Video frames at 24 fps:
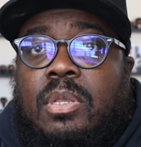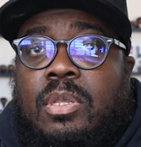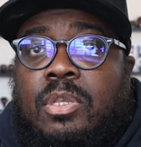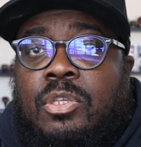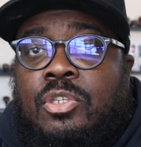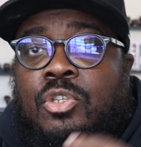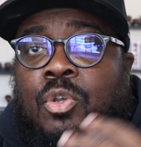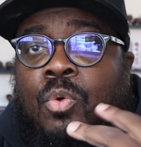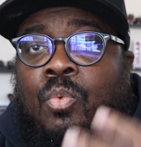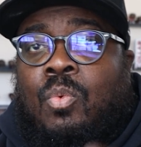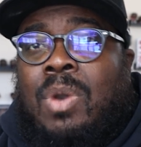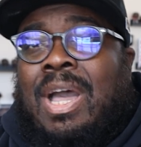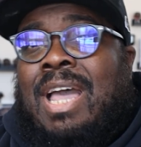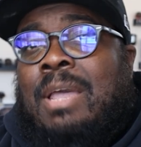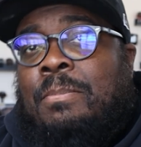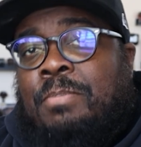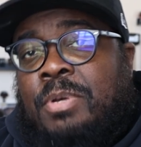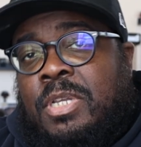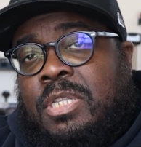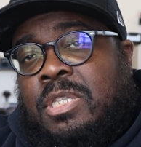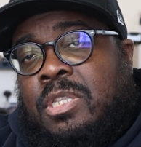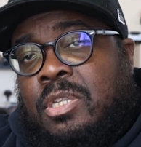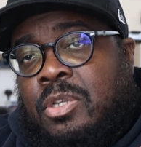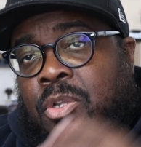So why
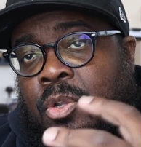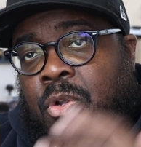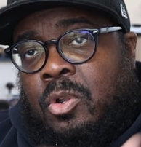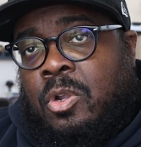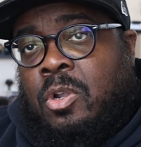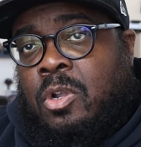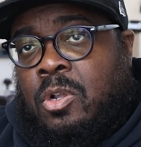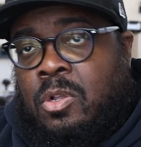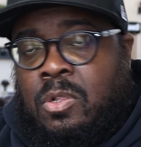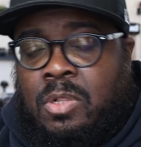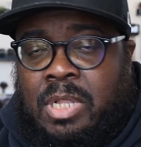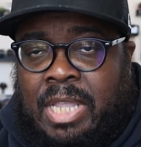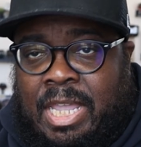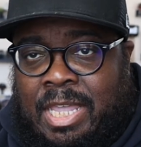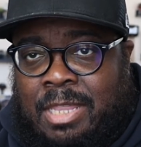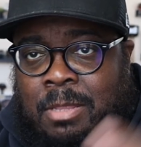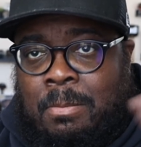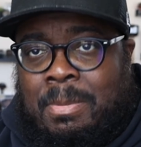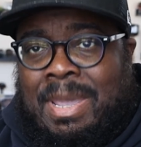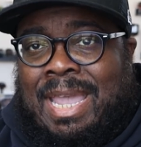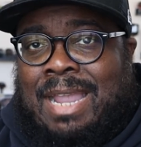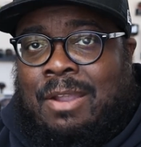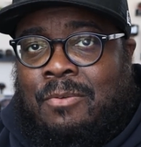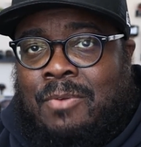put the girl and the
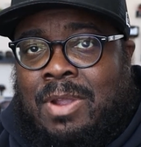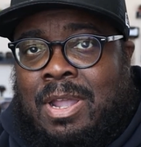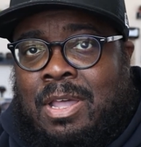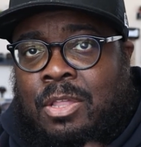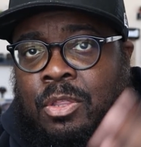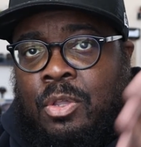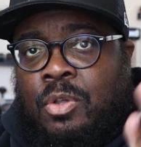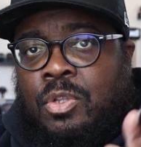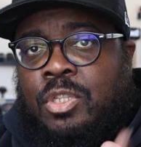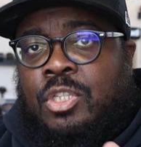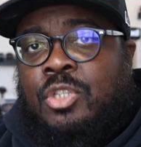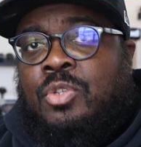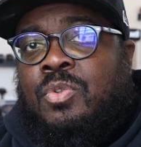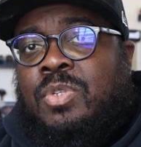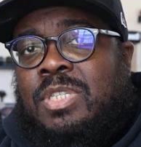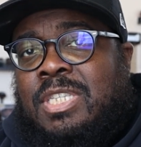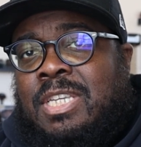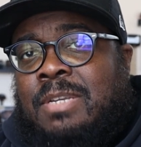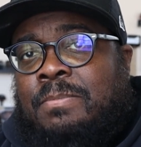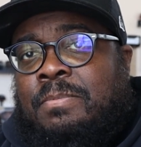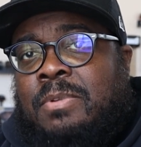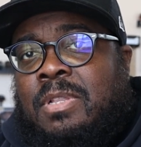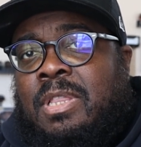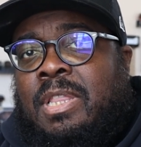background on two
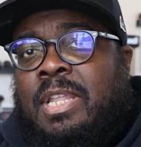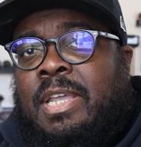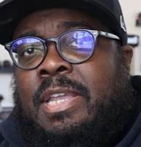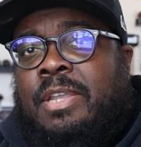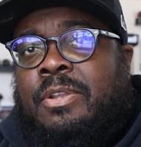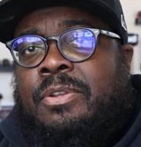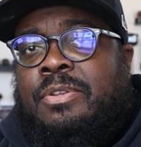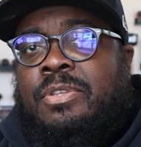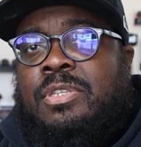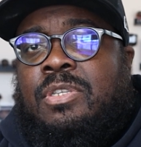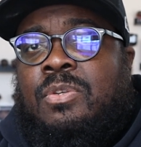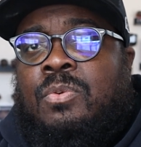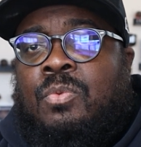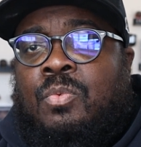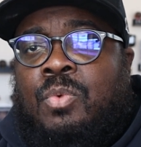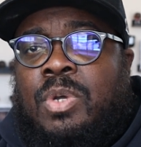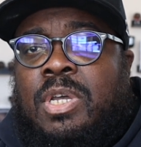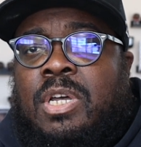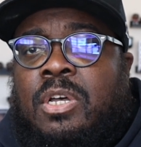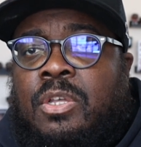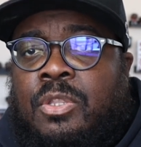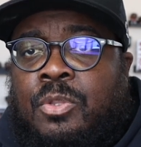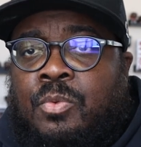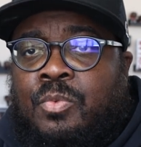separate layers?
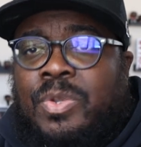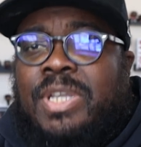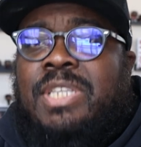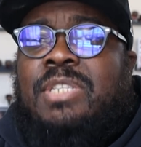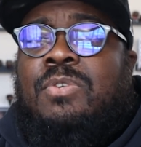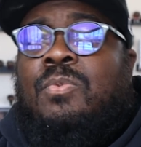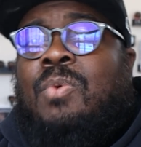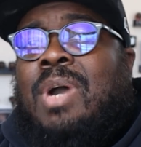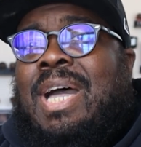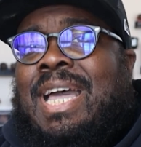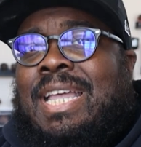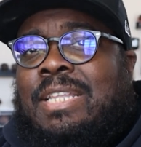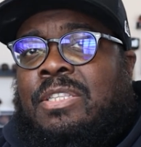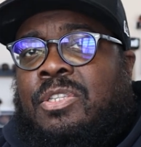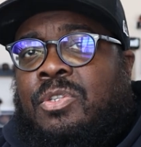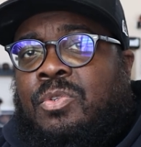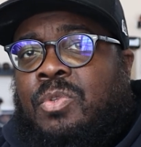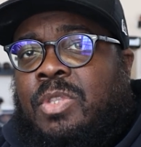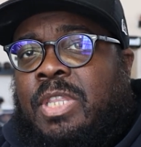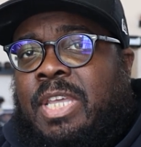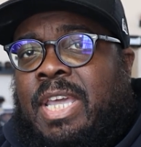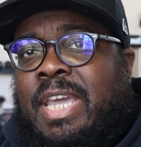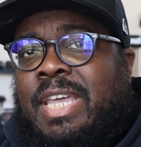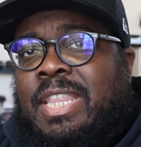Well, the reason why I do
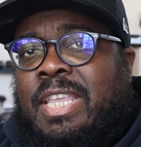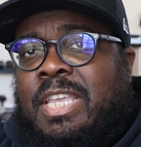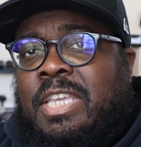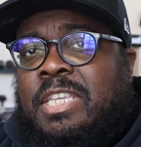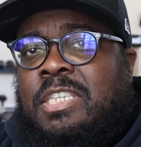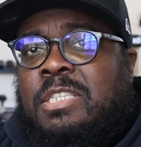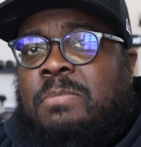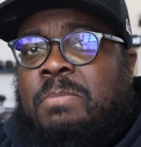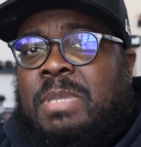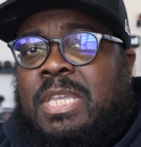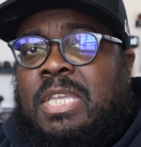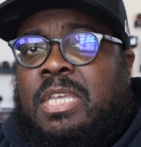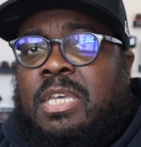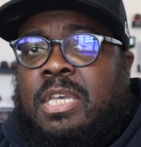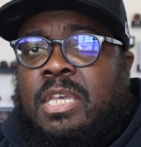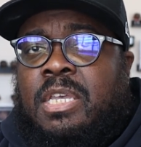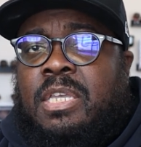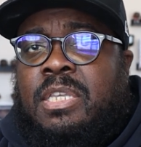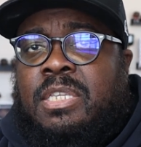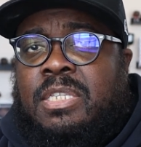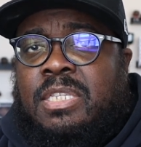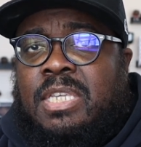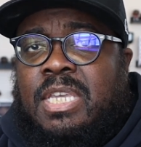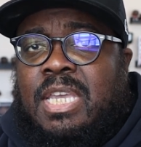that is
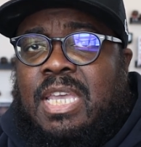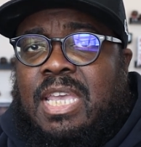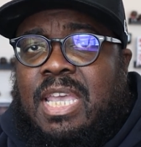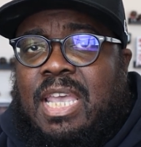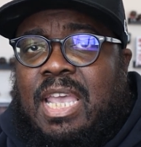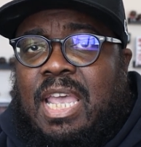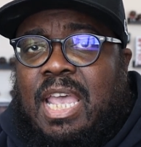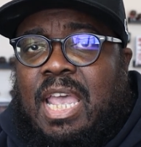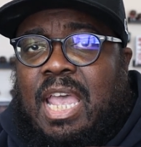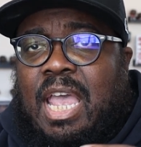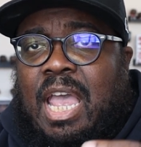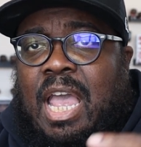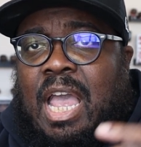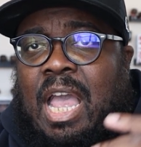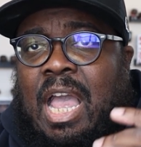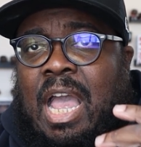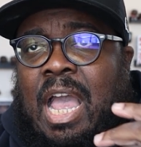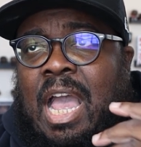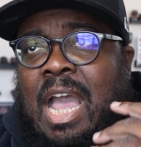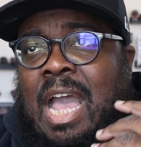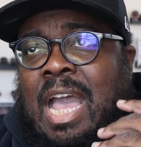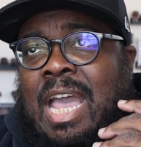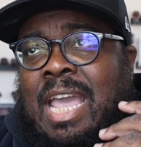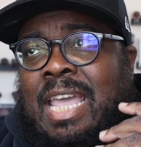because
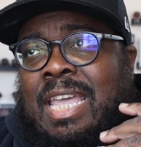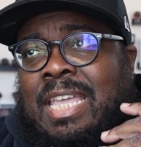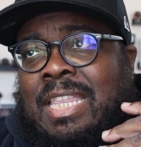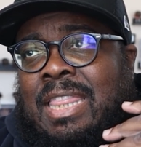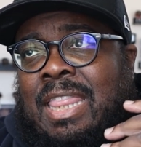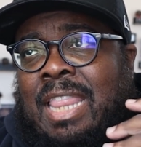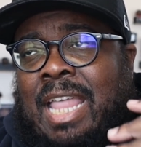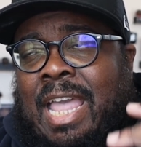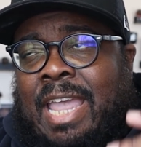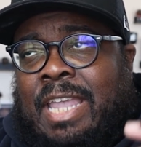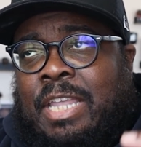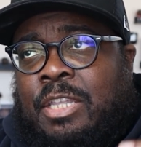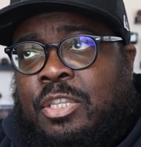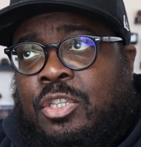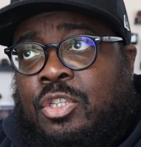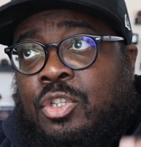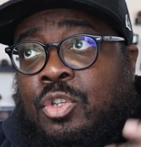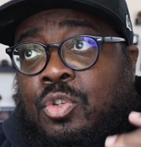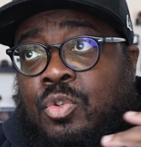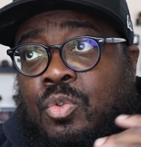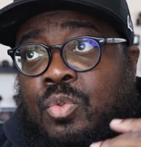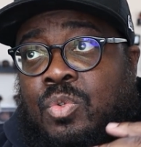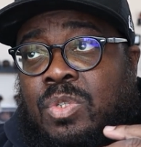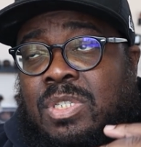I like
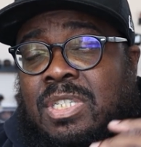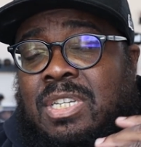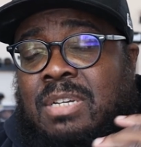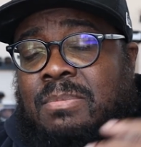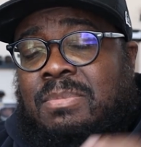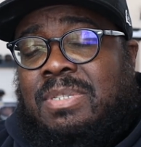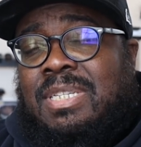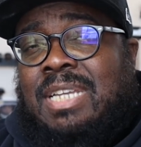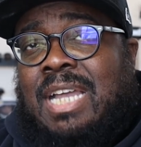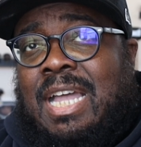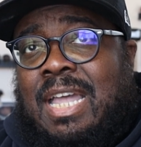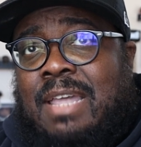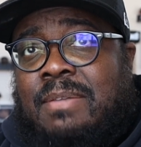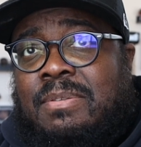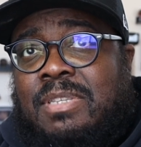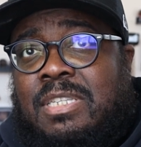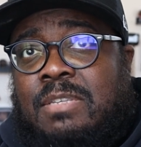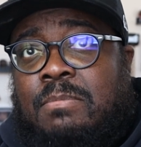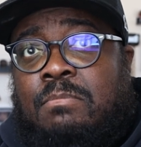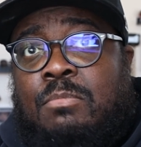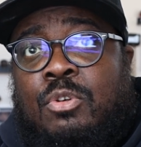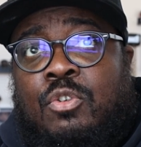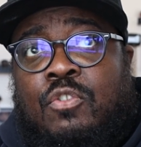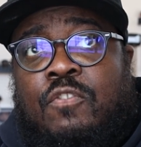to
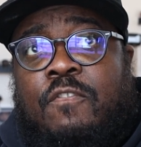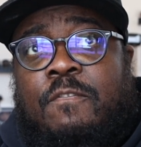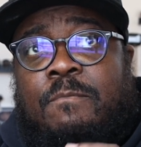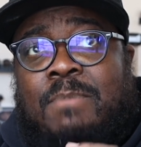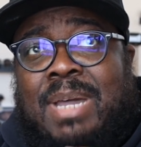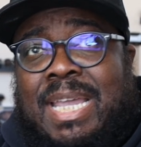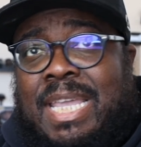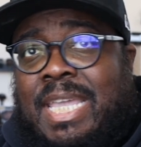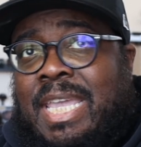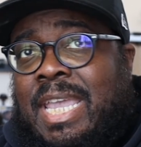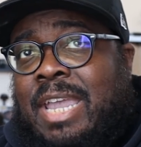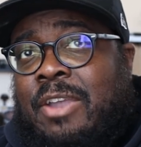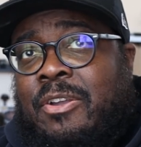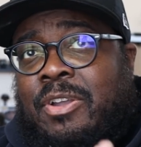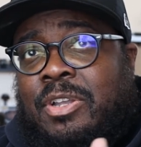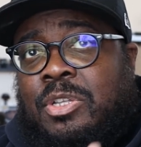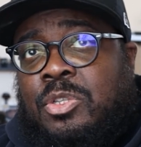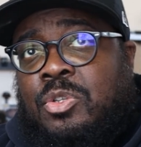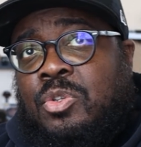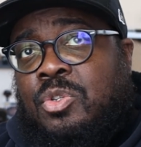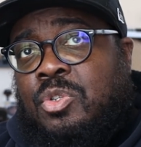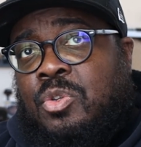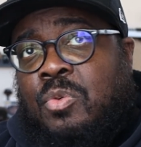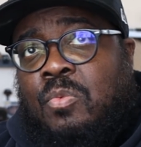sometimes move my
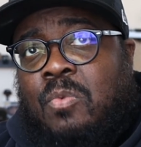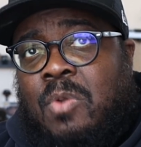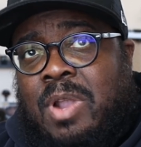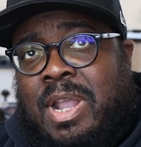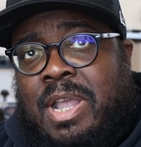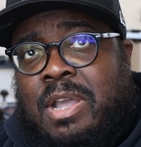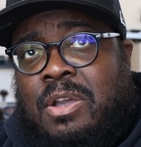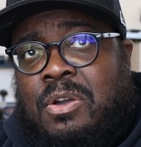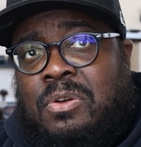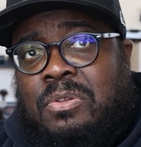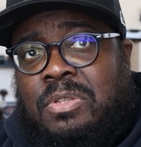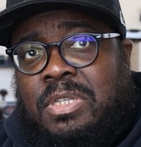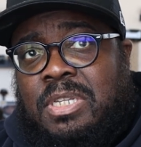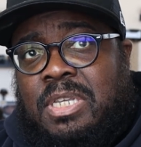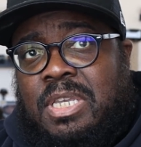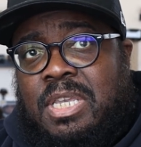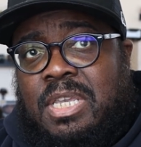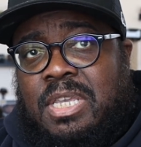characters around.